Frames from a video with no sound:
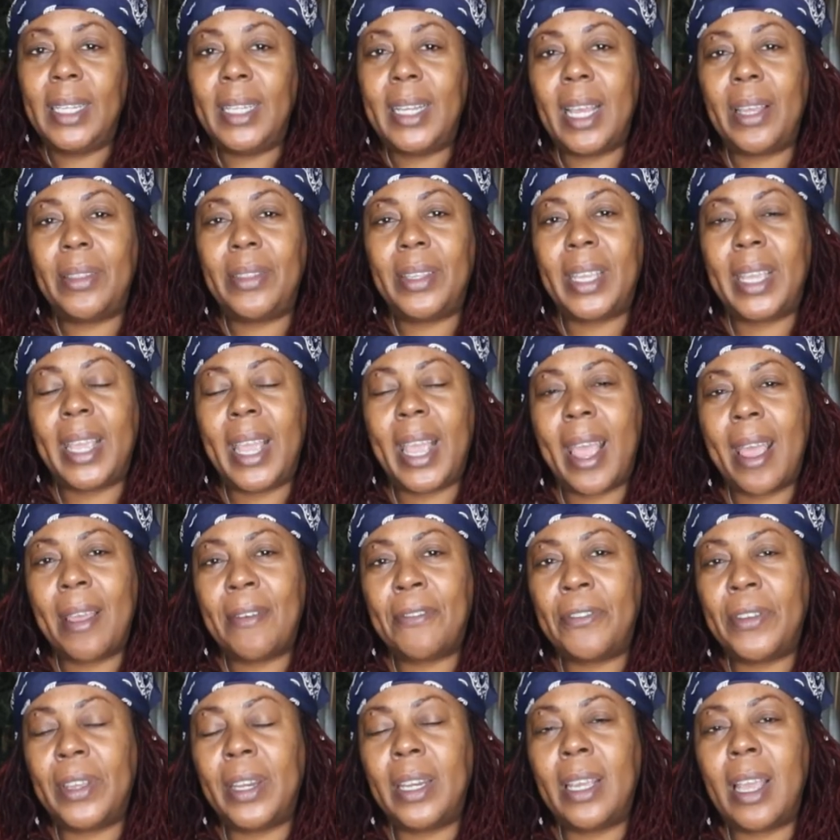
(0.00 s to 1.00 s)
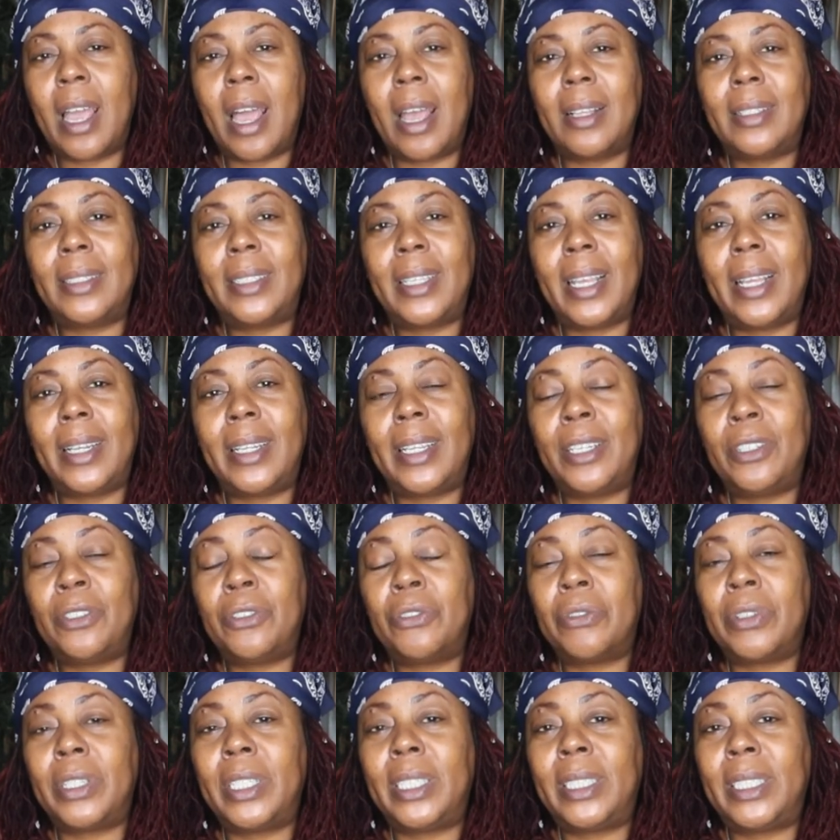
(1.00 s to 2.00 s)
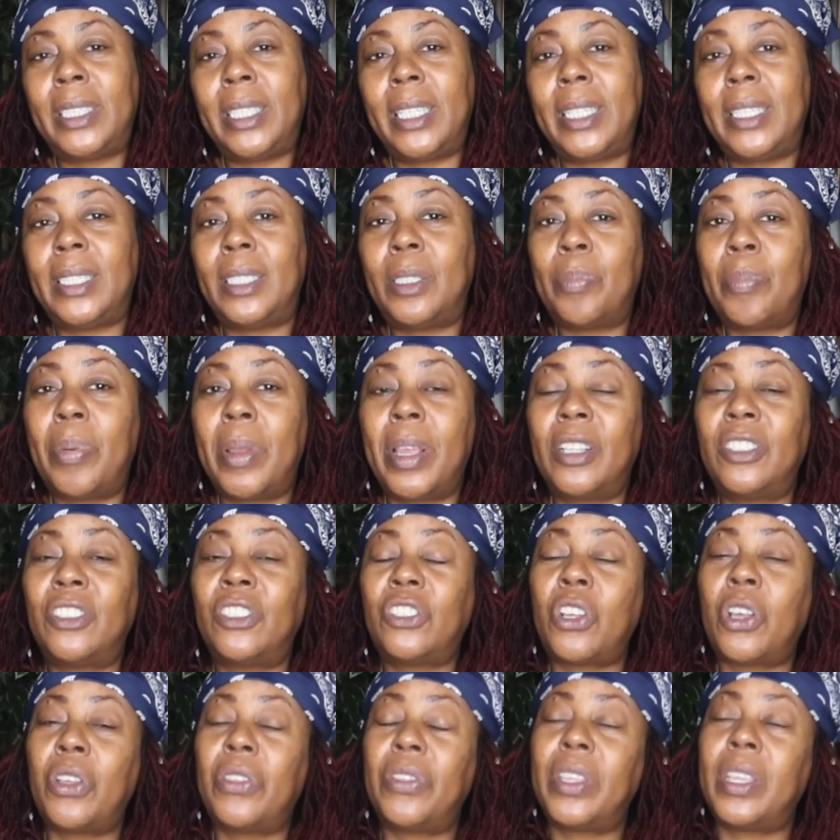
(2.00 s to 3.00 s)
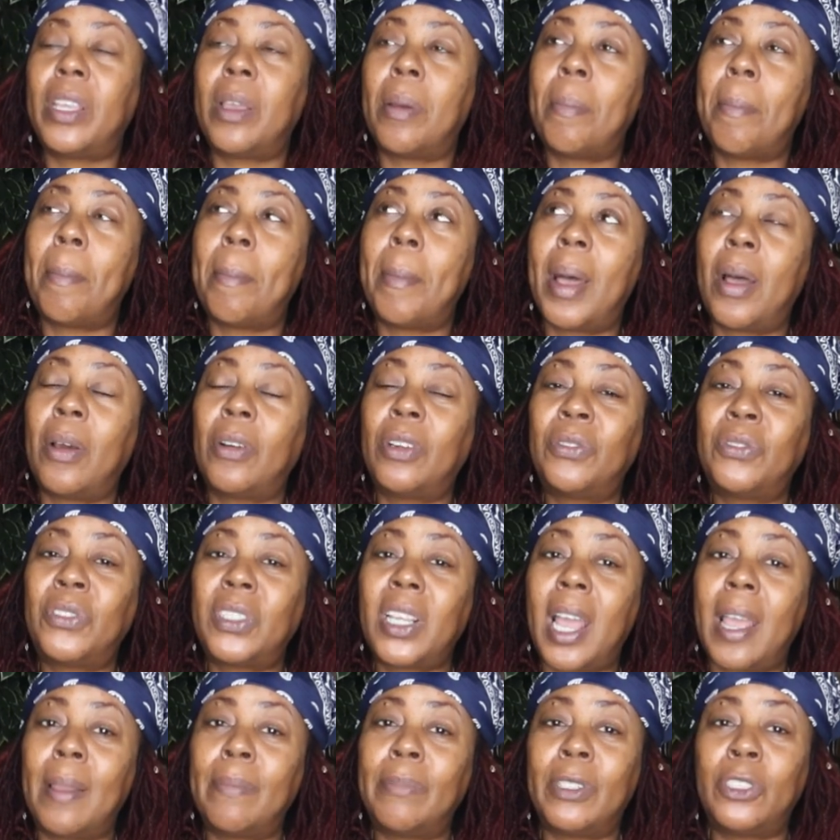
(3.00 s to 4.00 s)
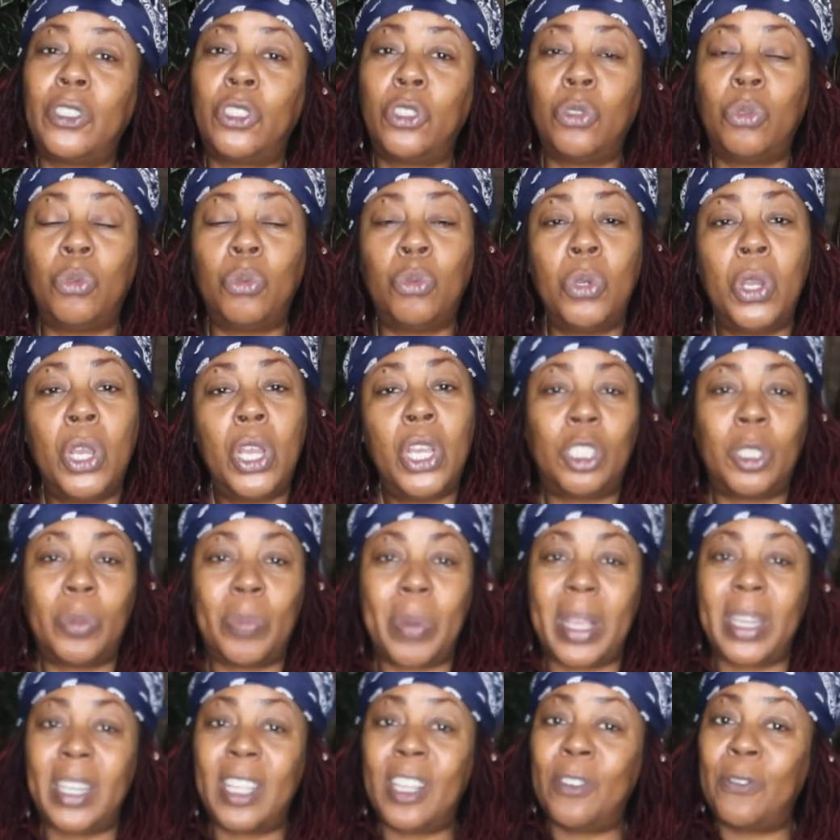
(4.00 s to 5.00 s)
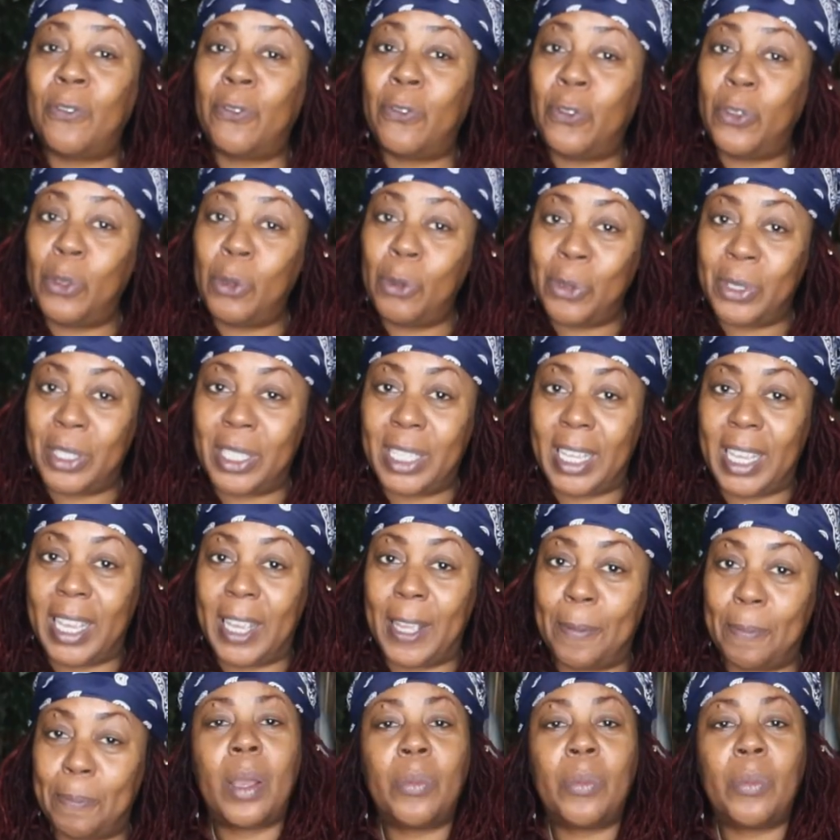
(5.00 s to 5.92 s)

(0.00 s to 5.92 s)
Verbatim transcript: Now, the caffeine content in green tea depends on the amount of time that you spend infusing it.